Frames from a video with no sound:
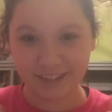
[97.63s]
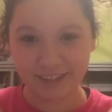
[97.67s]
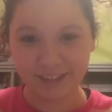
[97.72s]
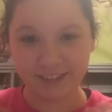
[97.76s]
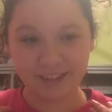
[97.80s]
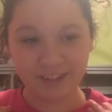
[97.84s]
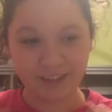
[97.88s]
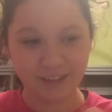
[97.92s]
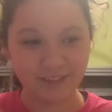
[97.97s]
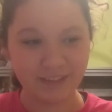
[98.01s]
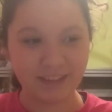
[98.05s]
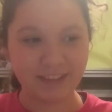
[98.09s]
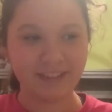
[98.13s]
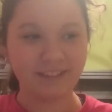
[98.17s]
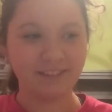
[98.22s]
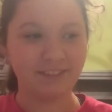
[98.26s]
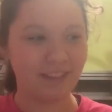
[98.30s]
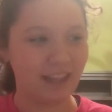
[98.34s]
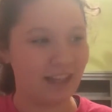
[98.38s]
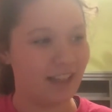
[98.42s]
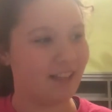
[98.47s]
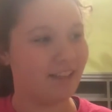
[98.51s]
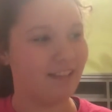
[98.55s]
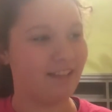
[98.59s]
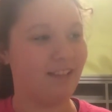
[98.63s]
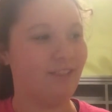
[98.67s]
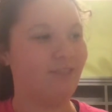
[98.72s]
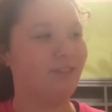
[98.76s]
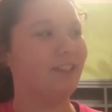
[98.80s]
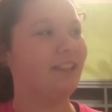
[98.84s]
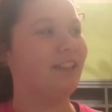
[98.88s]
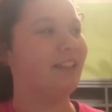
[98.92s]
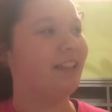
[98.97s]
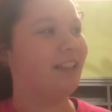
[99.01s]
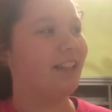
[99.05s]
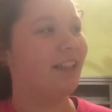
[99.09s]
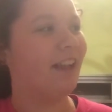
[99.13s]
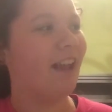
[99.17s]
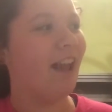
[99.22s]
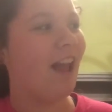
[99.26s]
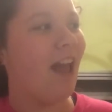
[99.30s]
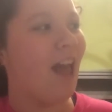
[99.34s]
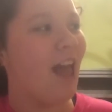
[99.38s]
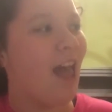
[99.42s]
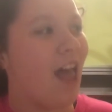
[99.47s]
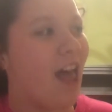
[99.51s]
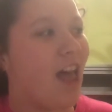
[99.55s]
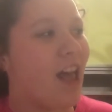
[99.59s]
a nervous wreck, and everything.
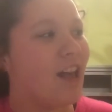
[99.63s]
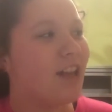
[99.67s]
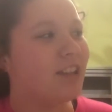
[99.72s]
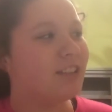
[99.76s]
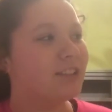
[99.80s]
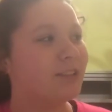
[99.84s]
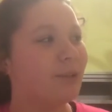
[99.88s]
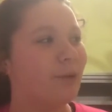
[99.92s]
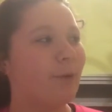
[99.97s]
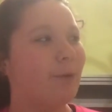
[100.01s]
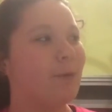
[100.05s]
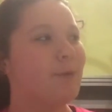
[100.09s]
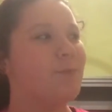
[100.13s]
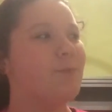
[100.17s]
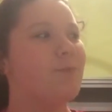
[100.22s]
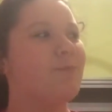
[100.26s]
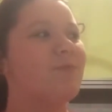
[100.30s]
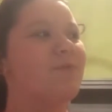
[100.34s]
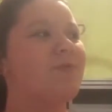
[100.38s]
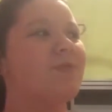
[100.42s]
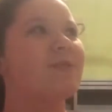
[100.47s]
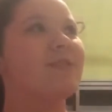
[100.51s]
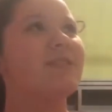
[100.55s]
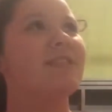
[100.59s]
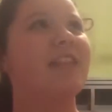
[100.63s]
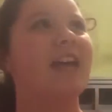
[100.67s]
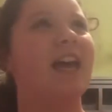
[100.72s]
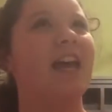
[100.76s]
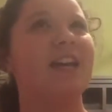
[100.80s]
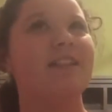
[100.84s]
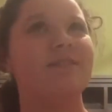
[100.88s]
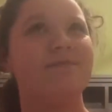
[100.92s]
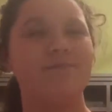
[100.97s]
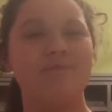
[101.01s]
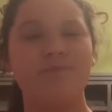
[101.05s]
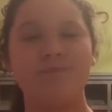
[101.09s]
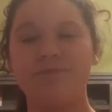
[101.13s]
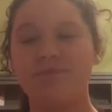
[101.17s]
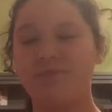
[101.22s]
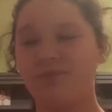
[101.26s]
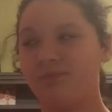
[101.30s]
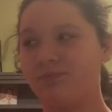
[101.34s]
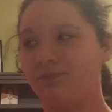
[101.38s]
So then